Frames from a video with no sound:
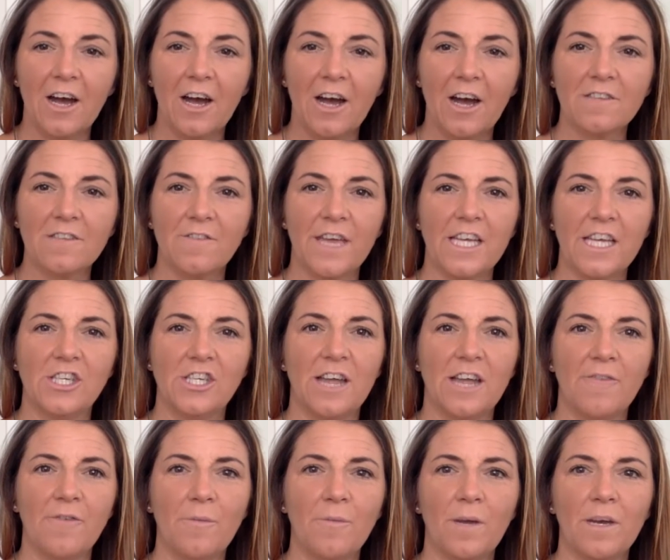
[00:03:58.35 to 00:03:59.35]
ask for each and
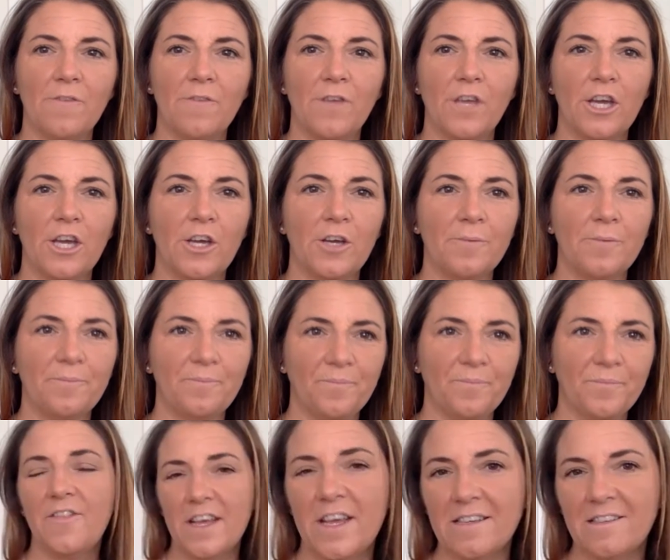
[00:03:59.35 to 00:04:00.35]
every one of you
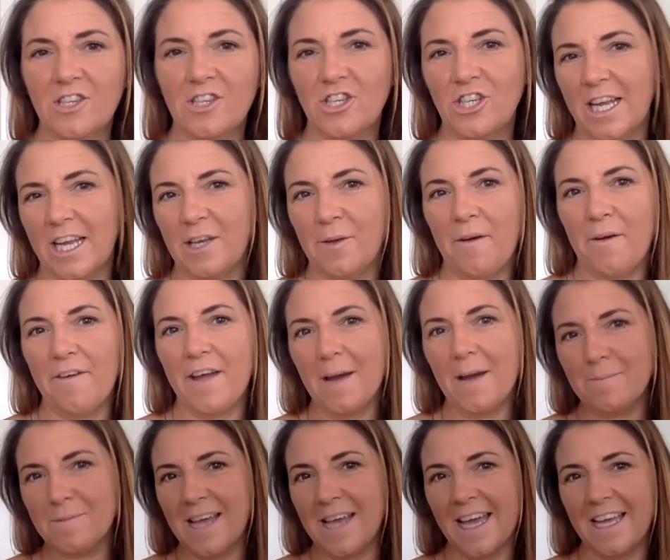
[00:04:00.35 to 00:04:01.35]
this January
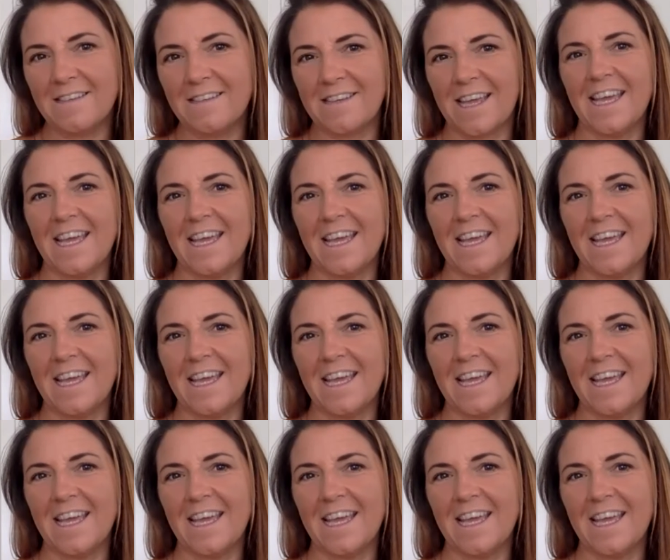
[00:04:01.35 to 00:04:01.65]
update,